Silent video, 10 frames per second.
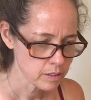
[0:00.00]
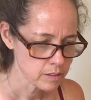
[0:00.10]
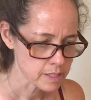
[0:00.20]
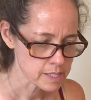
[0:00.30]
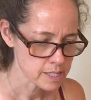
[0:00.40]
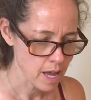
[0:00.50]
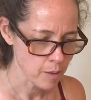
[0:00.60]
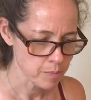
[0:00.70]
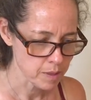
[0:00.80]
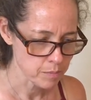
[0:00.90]
let's
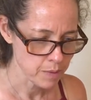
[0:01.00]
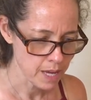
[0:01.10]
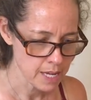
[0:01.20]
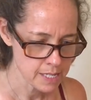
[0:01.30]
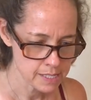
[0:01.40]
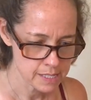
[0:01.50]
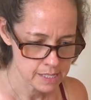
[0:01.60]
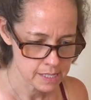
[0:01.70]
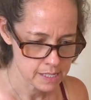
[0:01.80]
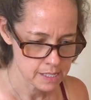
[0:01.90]
copy and
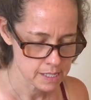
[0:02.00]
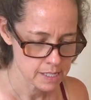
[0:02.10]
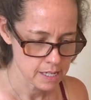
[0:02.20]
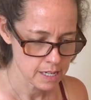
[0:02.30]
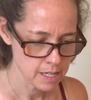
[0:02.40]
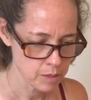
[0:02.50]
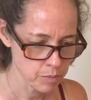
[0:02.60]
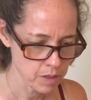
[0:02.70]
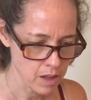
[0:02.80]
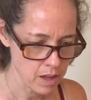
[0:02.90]
paste and
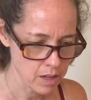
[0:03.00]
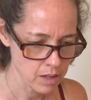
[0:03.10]
apply.